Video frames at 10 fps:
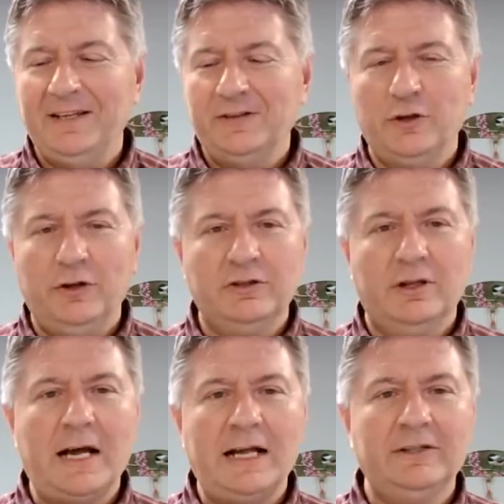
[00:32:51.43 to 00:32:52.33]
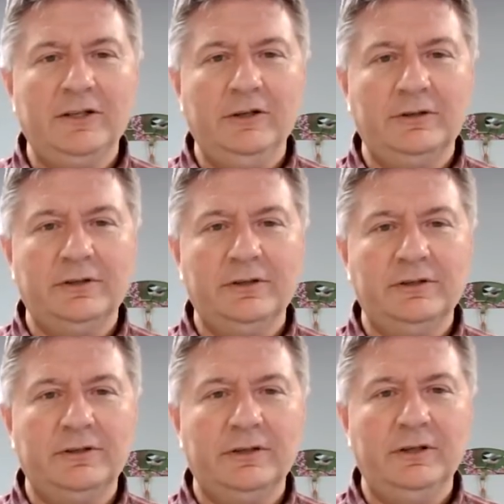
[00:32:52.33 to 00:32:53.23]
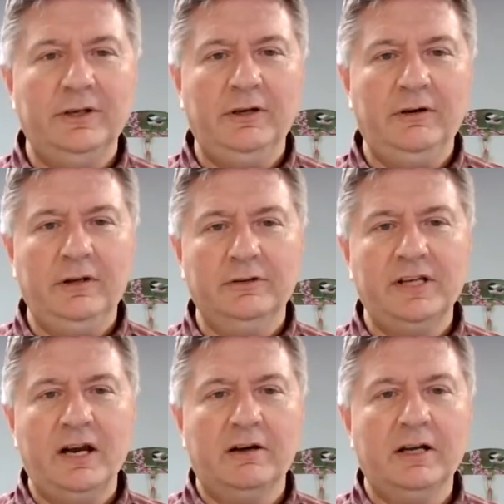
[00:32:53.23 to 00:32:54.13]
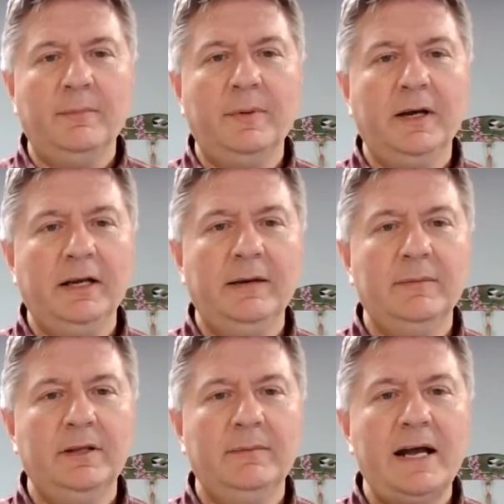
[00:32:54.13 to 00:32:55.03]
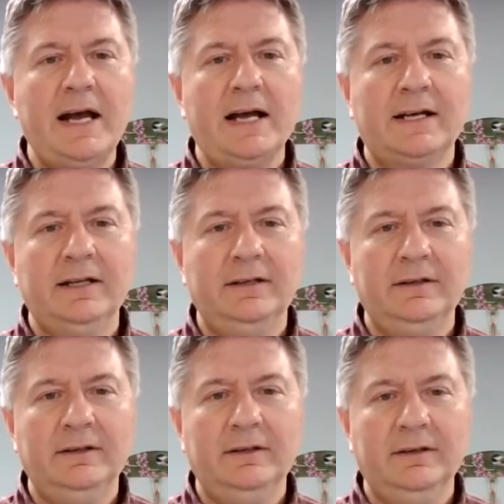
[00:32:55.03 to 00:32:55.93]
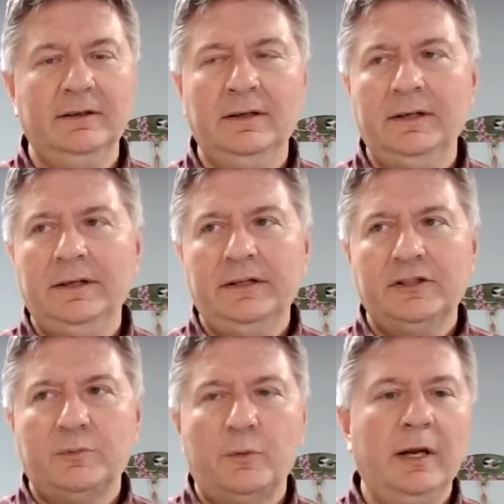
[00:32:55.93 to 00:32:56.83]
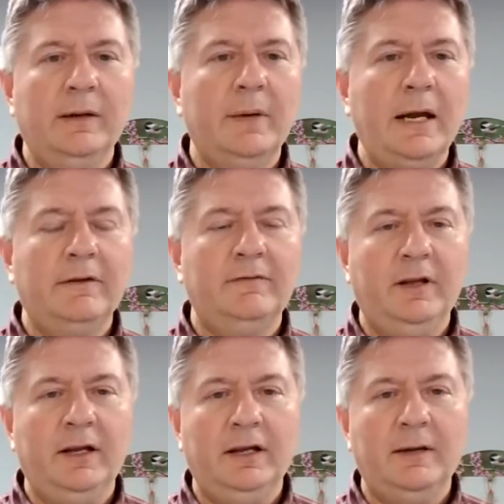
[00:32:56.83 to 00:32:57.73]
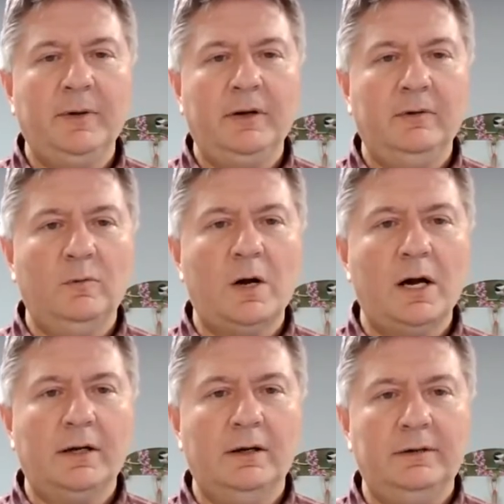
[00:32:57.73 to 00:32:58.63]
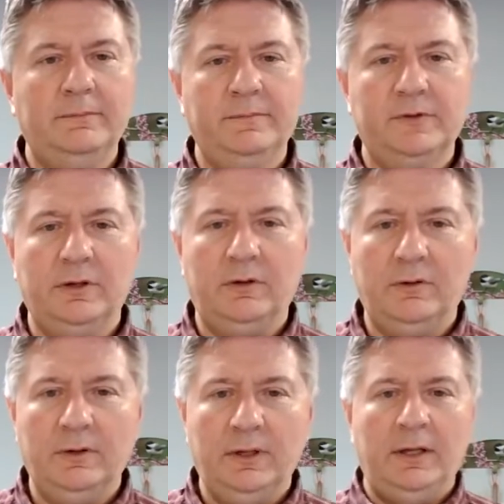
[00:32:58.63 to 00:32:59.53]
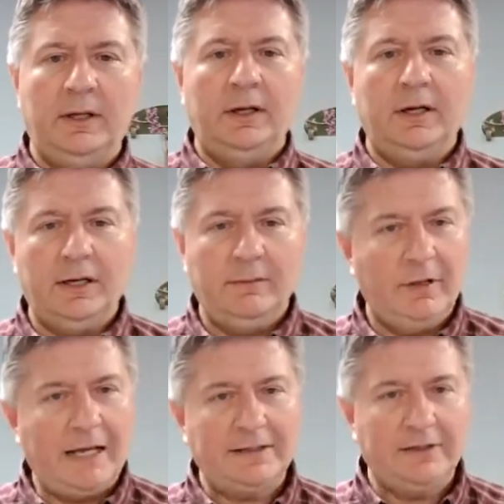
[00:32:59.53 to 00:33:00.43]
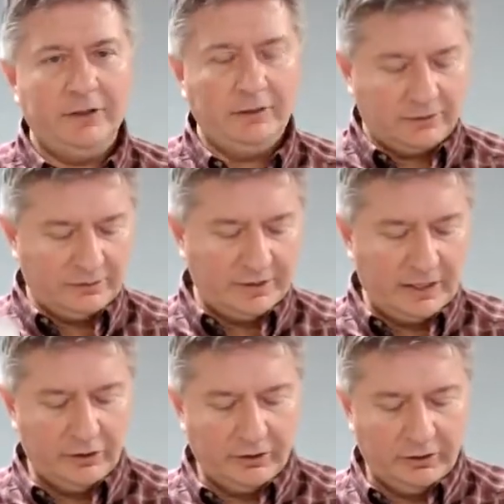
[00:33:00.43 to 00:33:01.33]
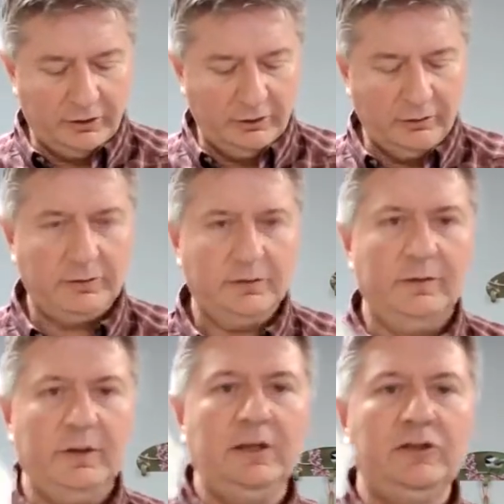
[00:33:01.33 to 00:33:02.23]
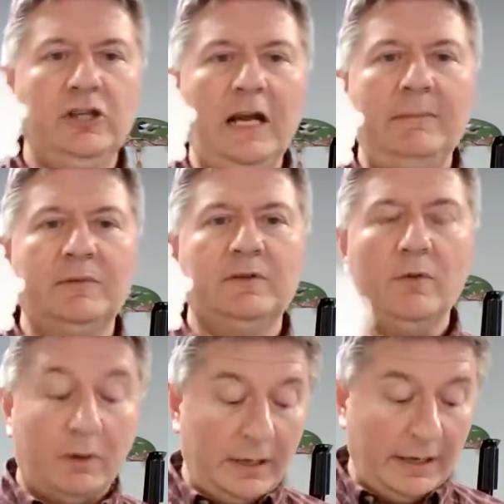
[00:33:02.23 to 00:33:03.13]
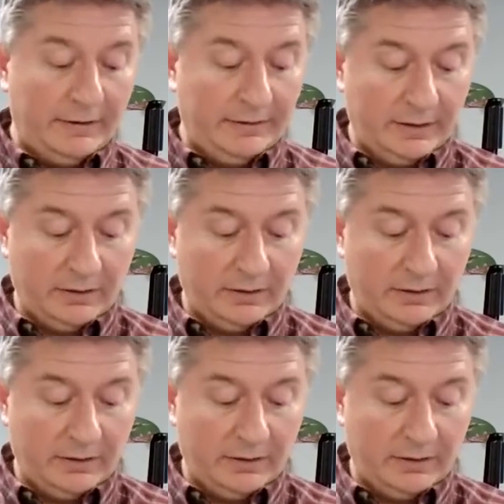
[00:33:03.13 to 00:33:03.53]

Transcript: So there's lots of uses, you know, and it'll say our company name on the back, and then the spring bike fling up here in Walker. So lots of uses that you can use these shapes for other than